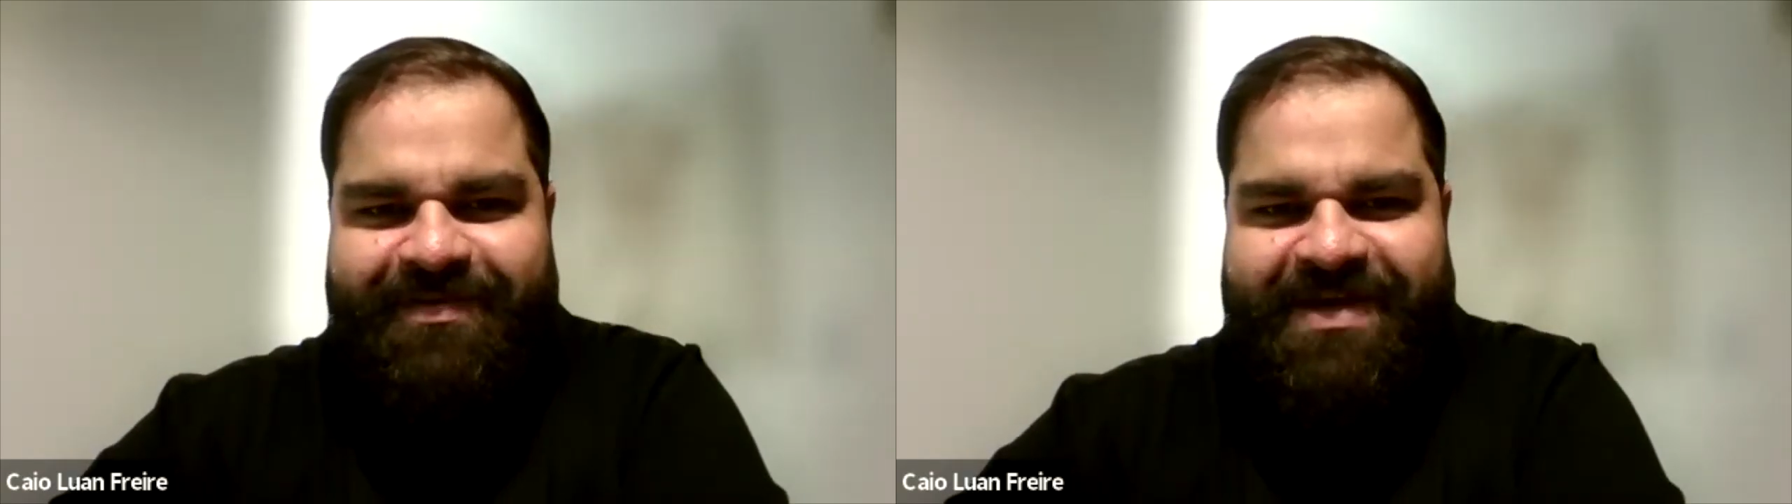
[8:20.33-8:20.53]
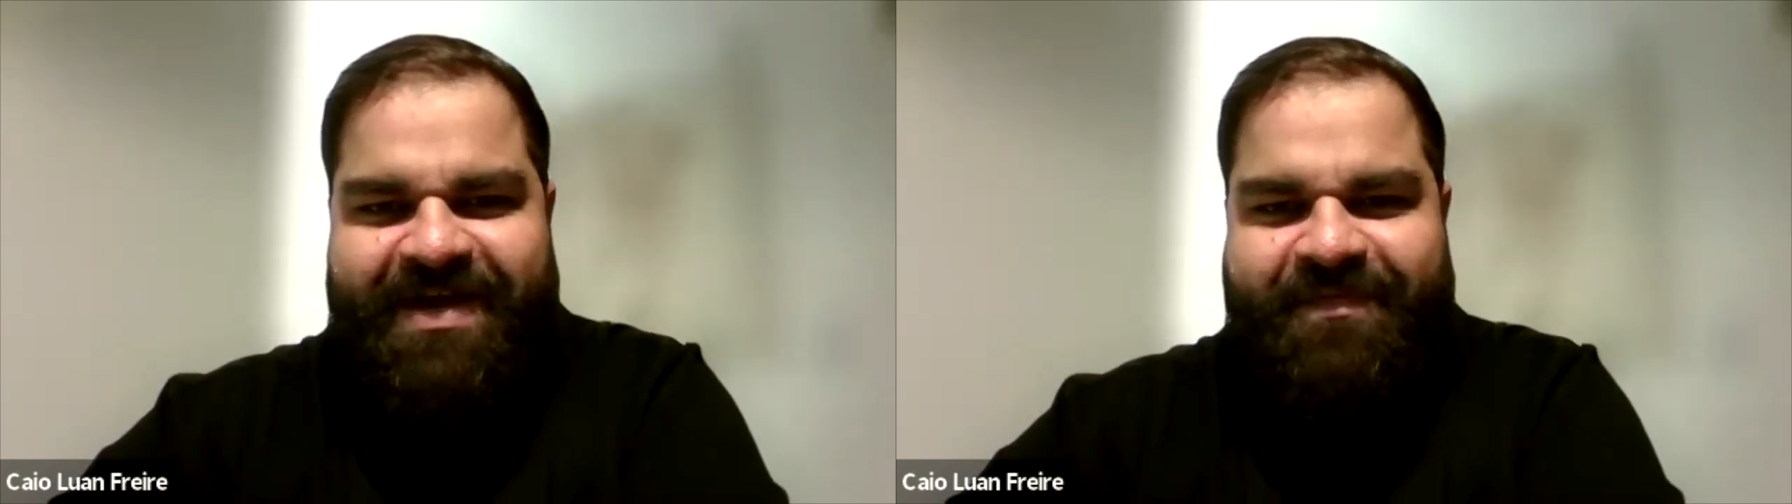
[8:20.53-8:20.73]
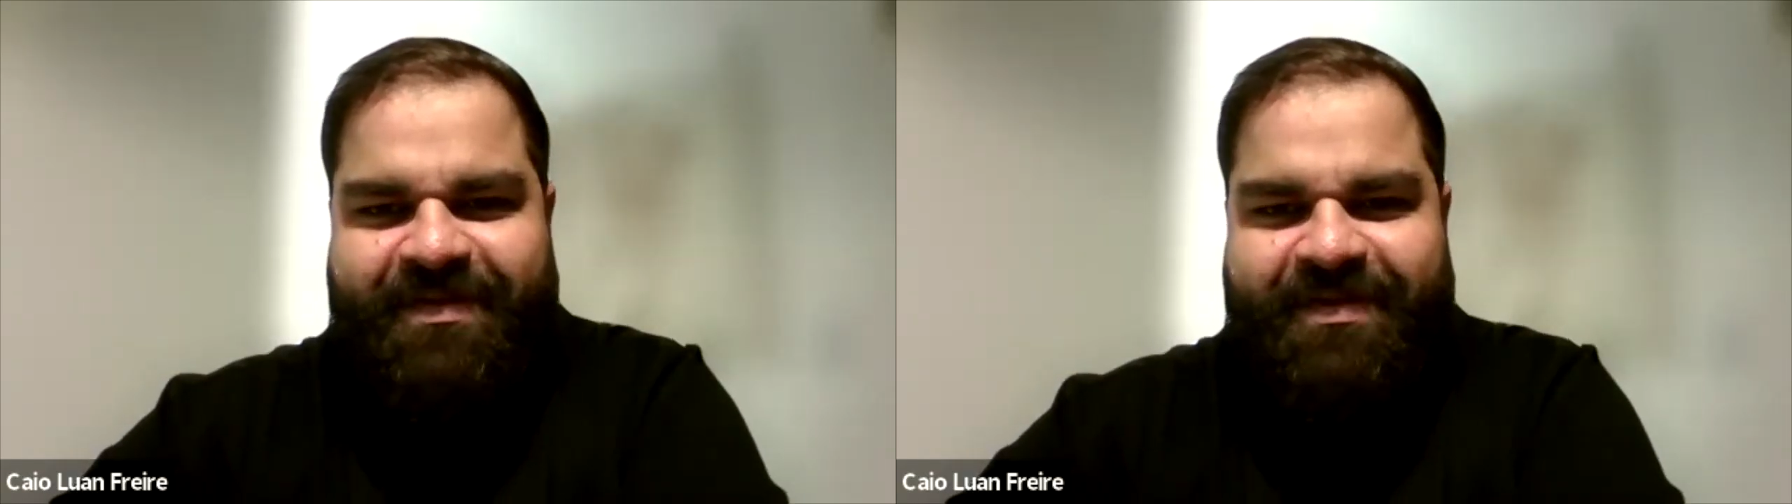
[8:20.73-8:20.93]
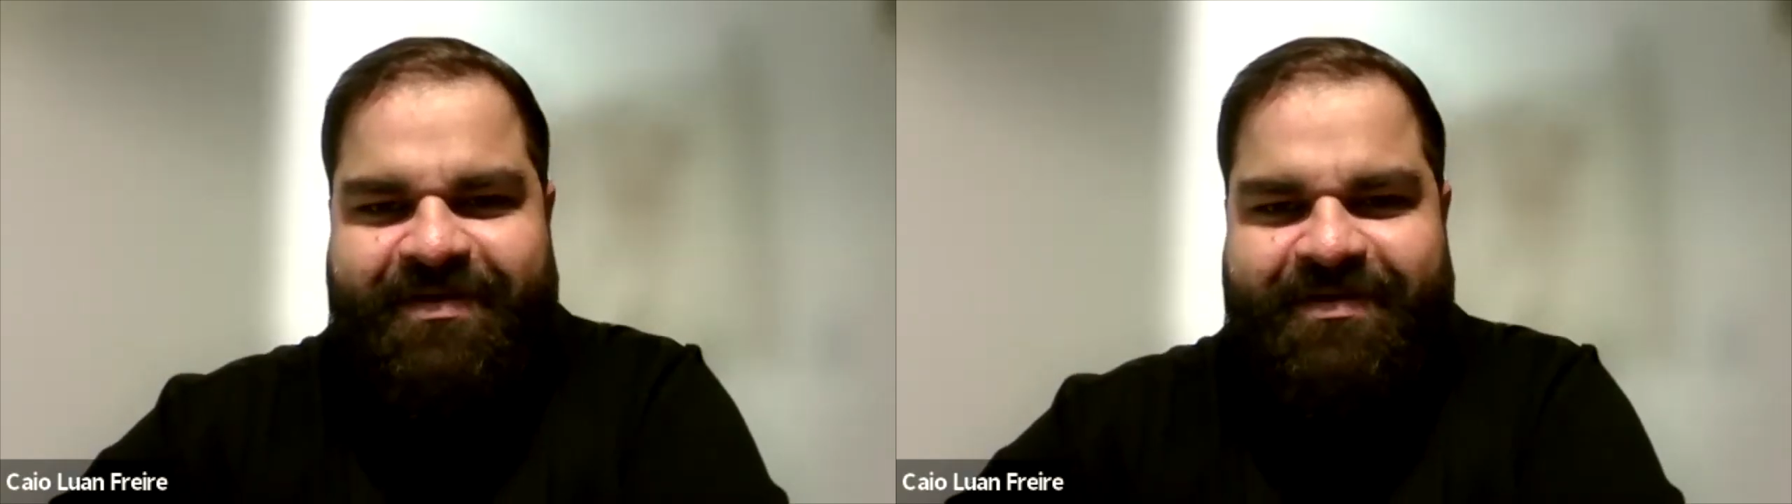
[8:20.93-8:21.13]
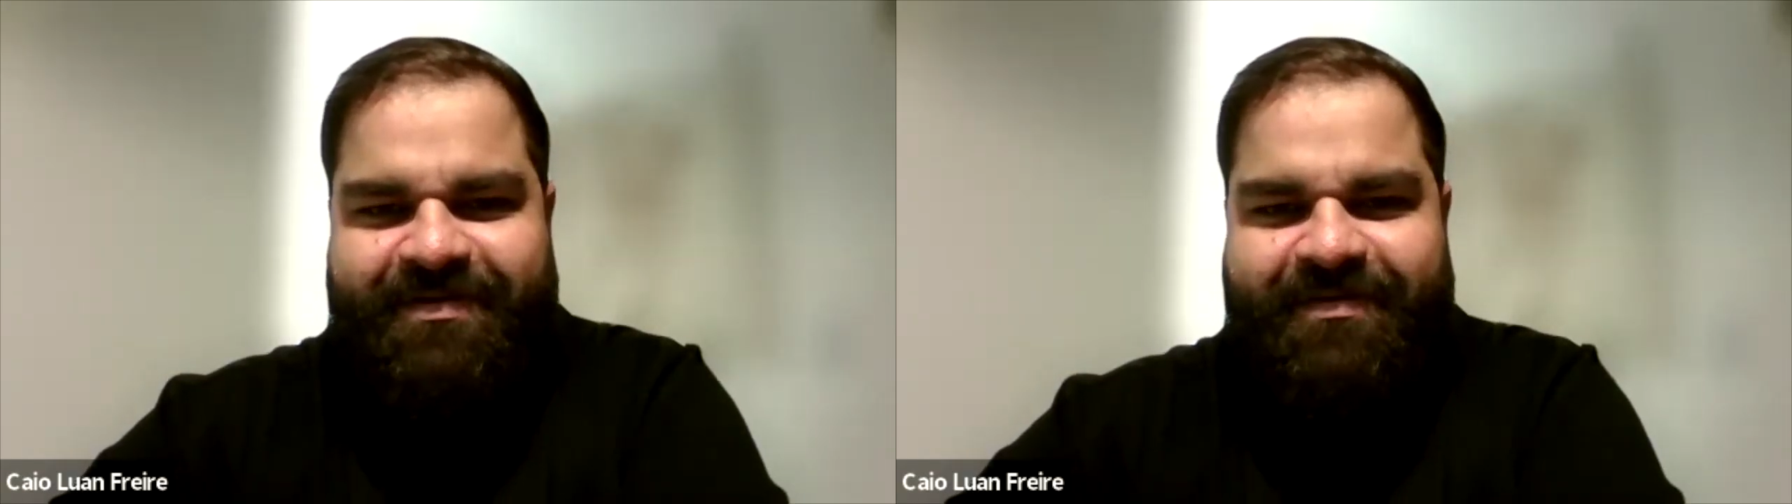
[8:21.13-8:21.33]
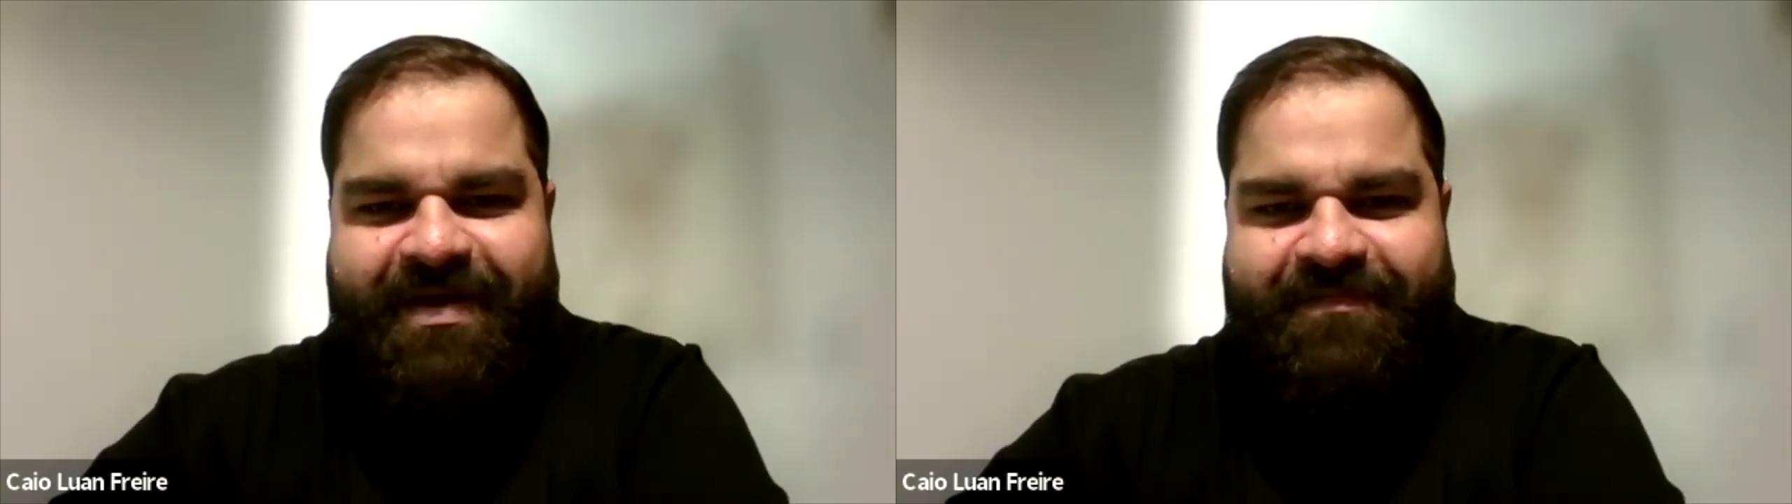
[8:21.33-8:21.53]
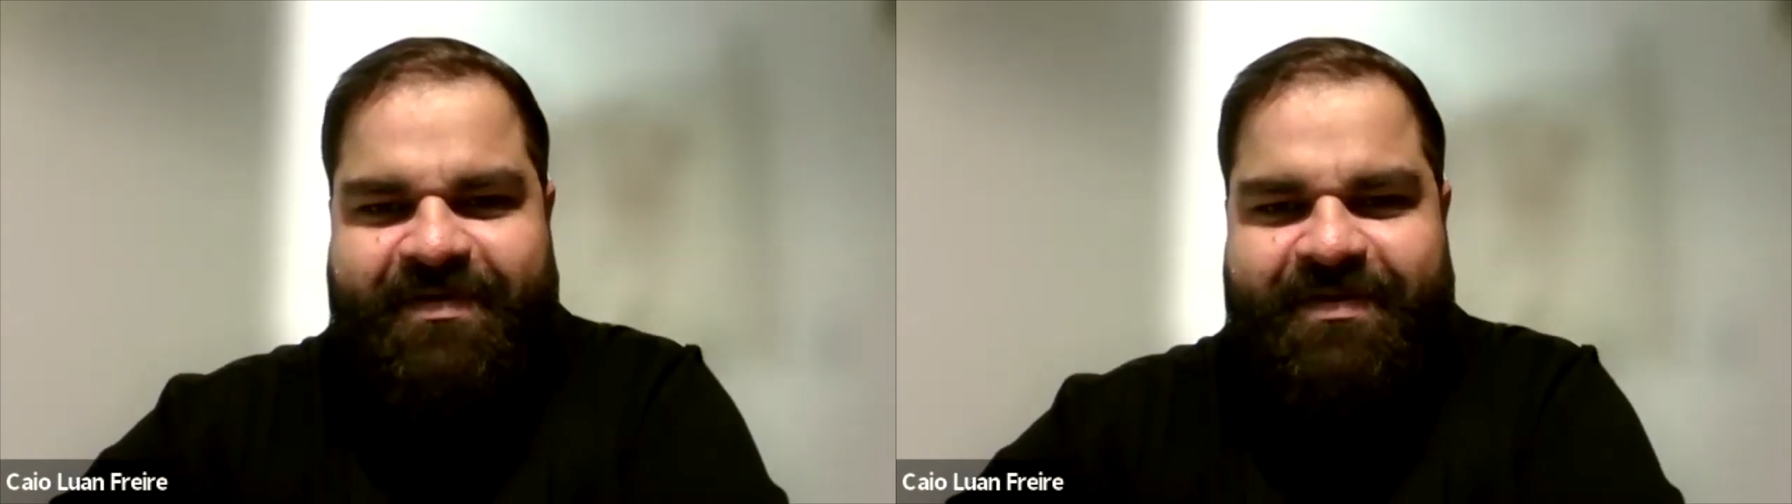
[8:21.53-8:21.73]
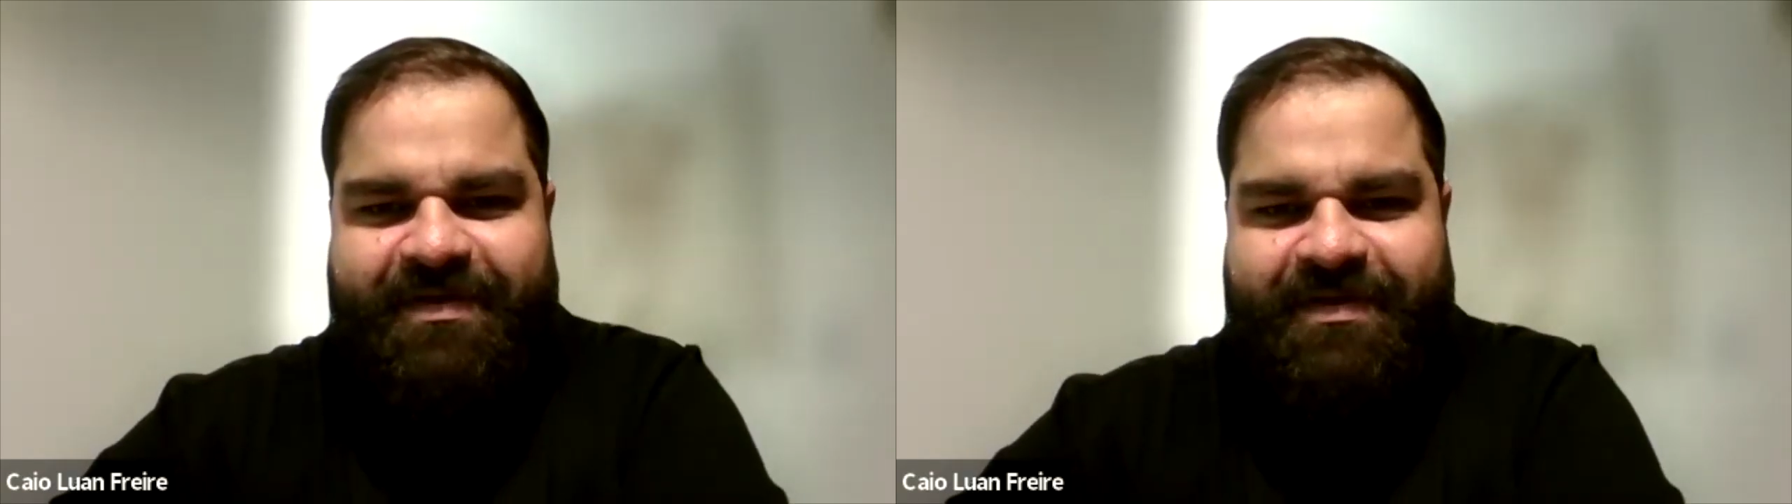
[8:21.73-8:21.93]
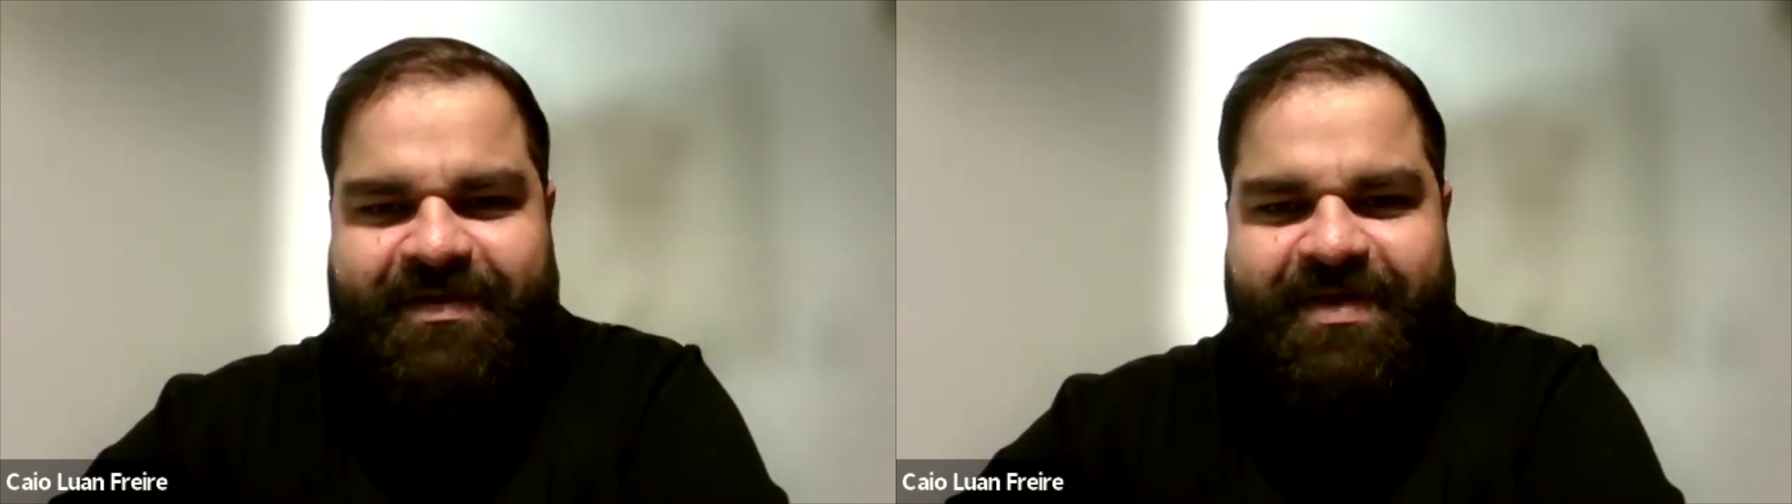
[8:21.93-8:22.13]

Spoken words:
Definitely, definitely.